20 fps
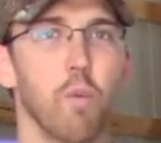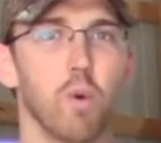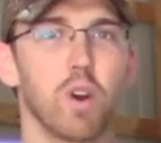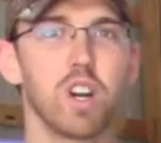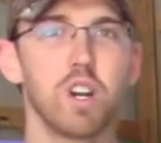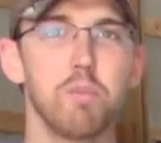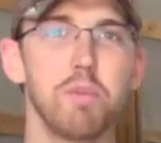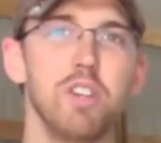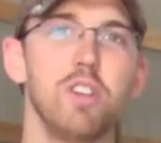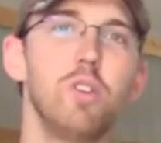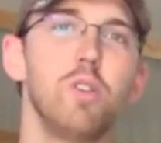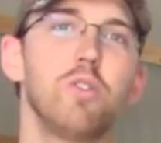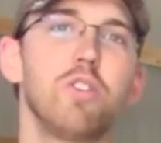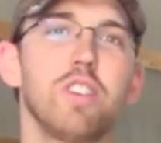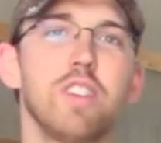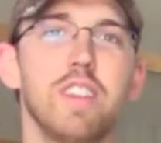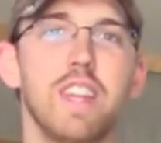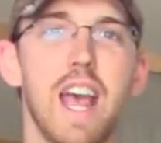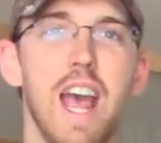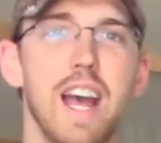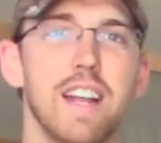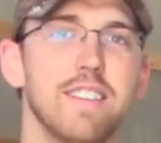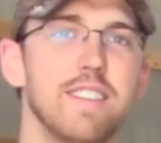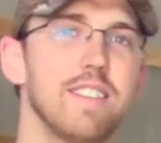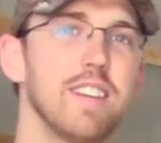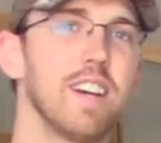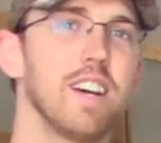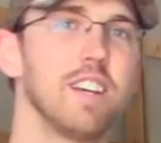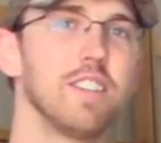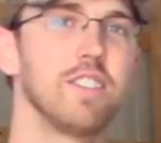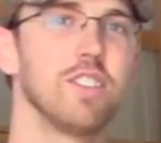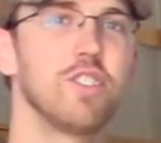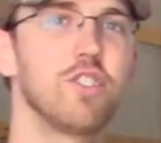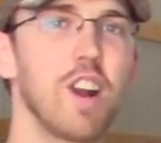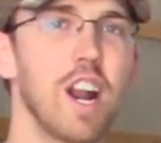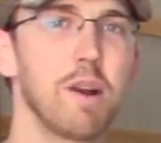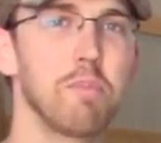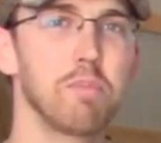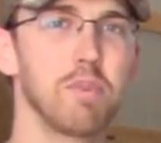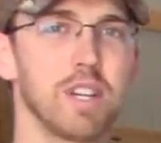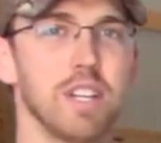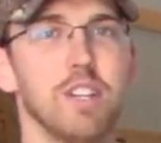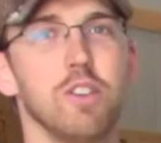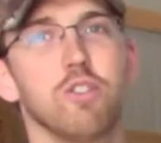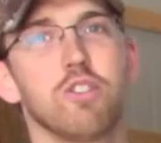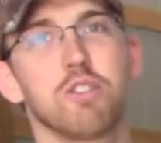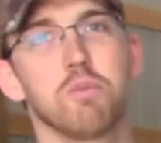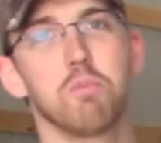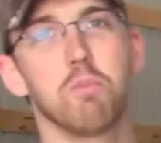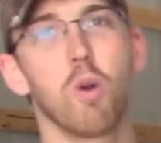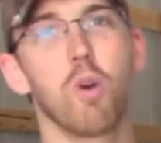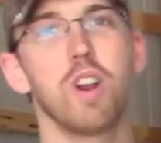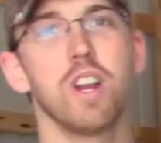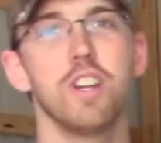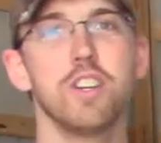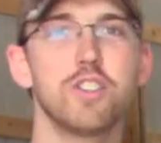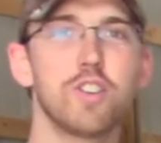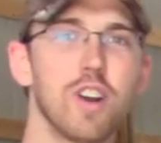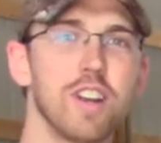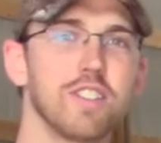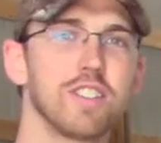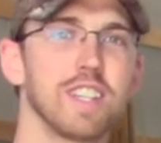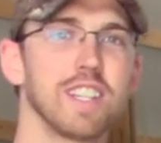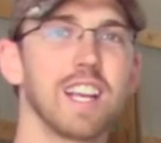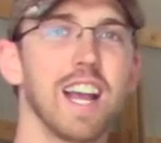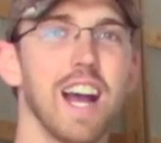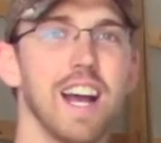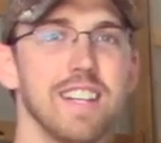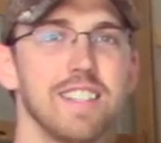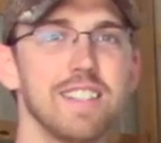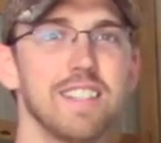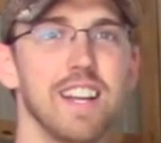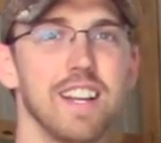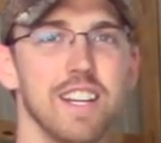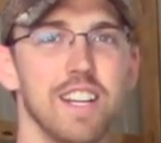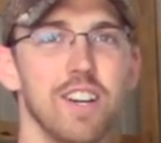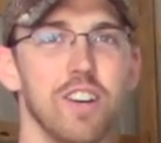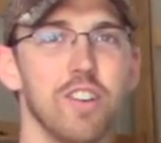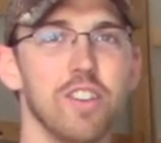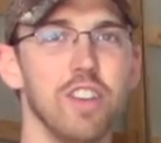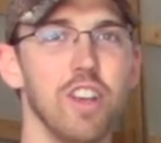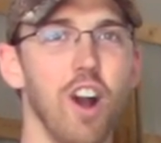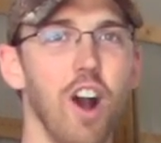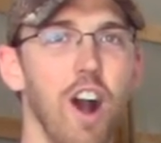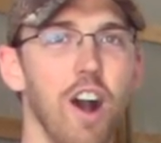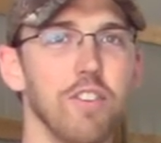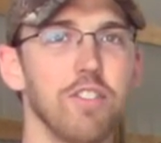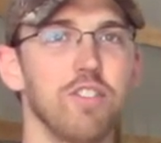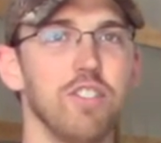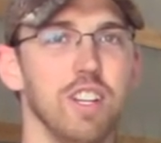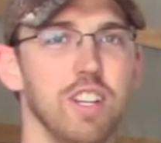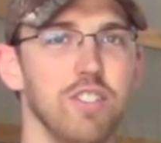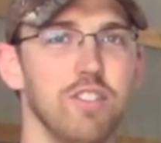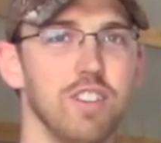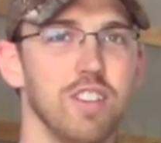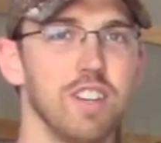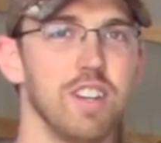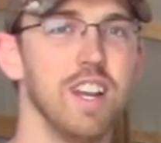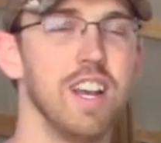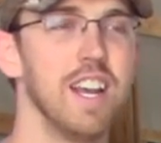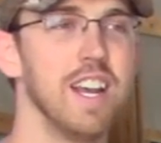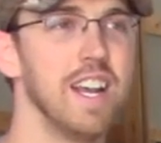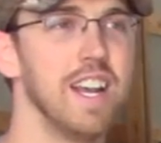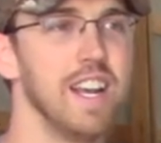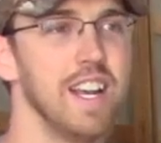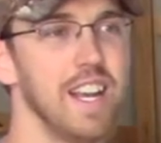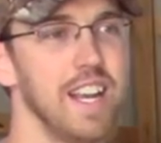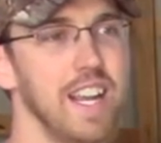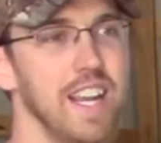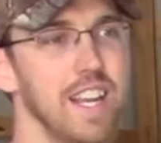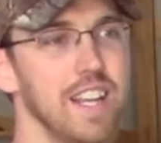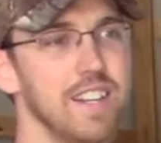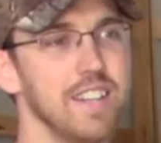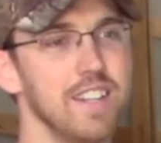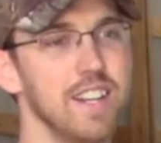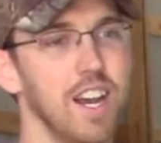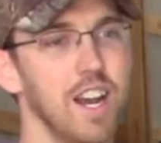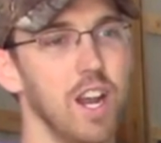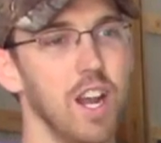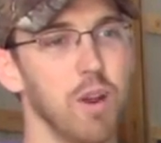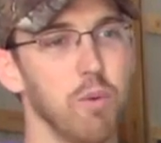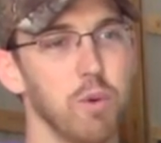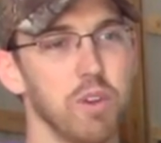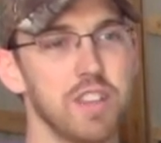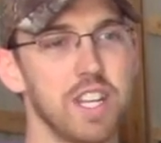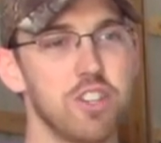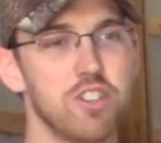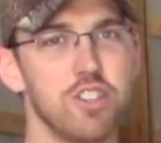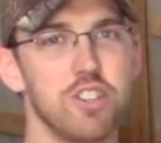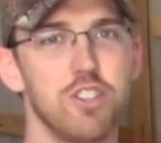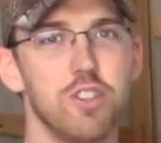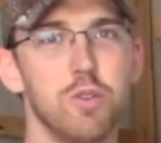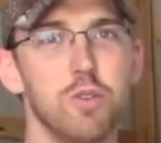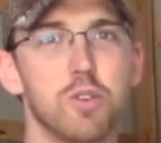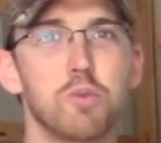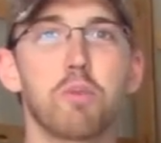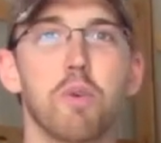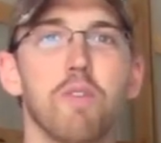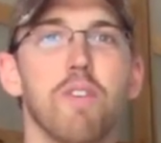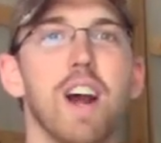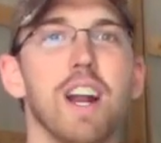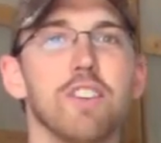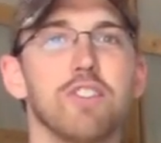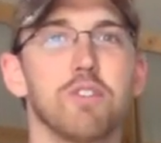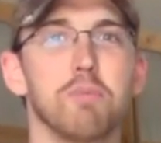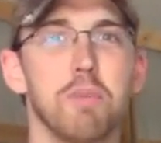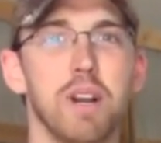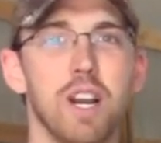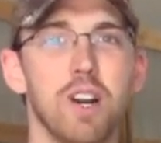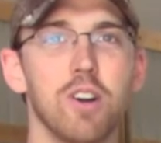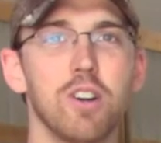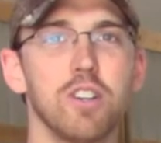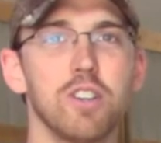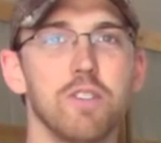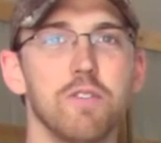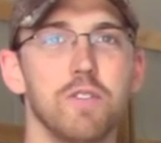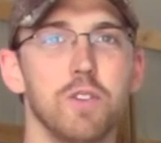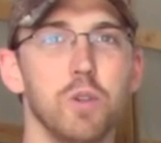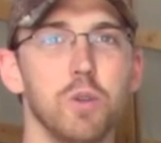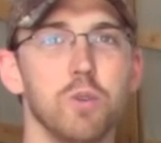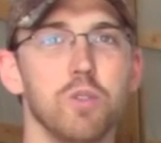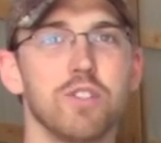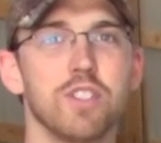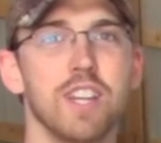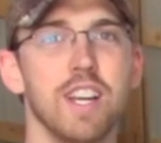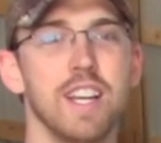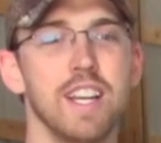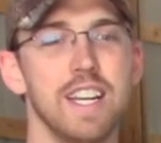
and we're going to be using that uh, to try to bring you some more interesting content here in the off season. And, uh, and what that should do is provide us some aerial views